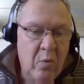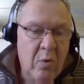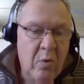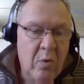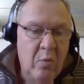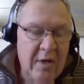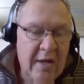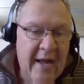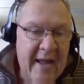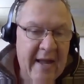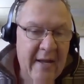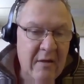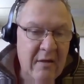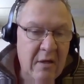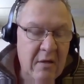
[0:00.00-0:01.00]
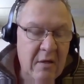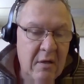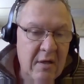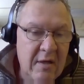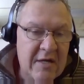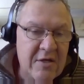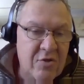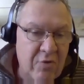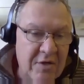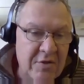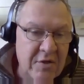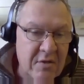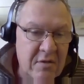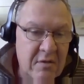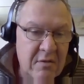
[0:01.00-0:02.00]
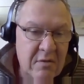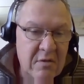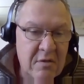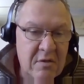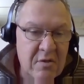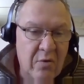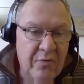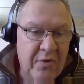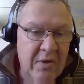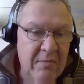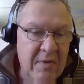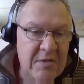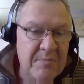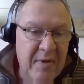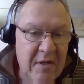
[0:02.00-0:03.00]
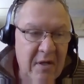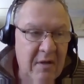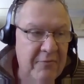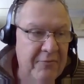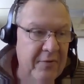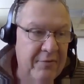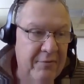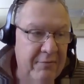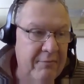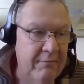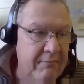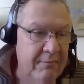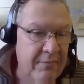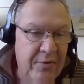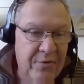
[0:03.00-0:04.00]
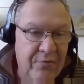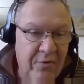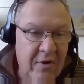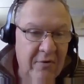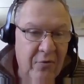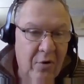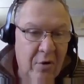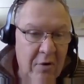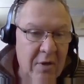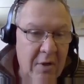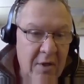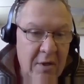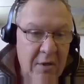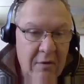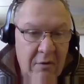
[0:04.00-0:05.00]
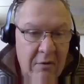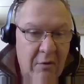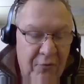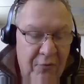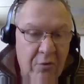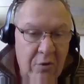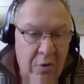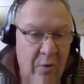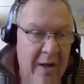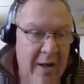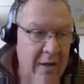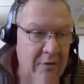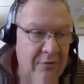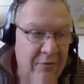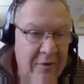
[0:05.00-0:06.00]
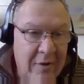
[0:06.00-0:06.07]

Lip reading: you hang, your neck stretches. So if the inmate's been there for 3 or 4, for a little while,